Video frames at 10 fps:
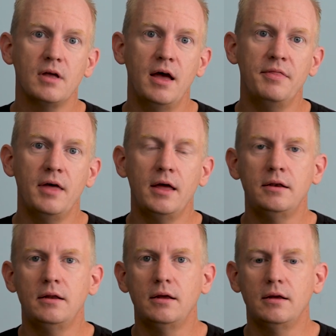And
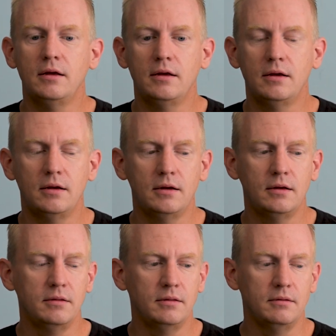then
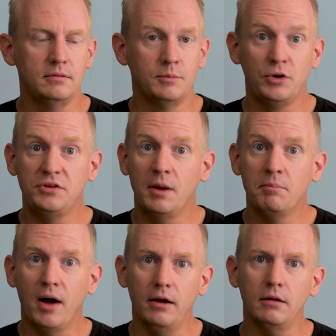the British
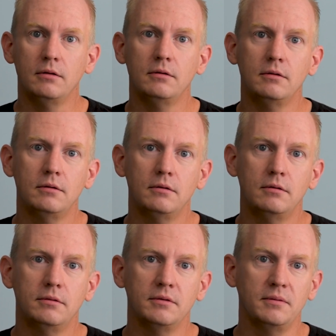Empire
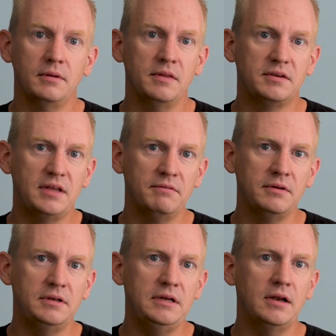in the
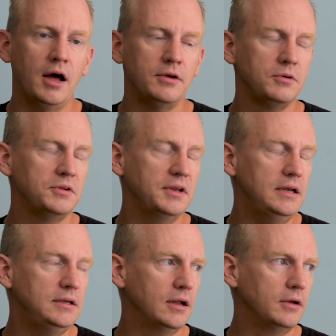1700s and
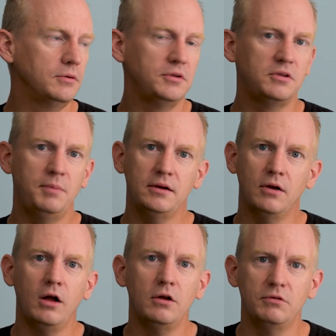1800s expanded
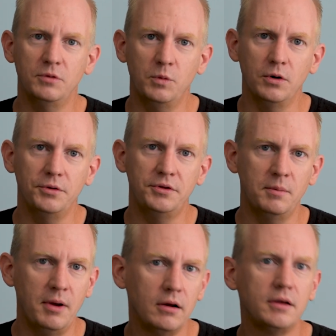all over the world, the
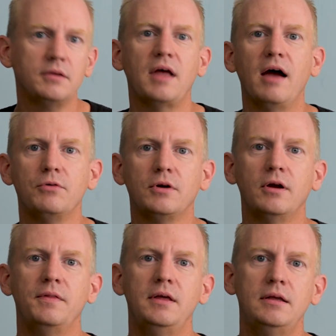Americas, Africa,
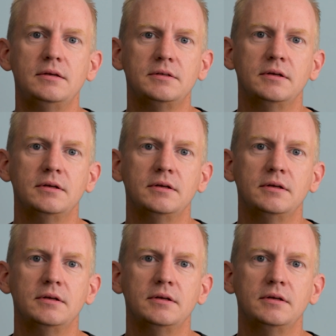and the East.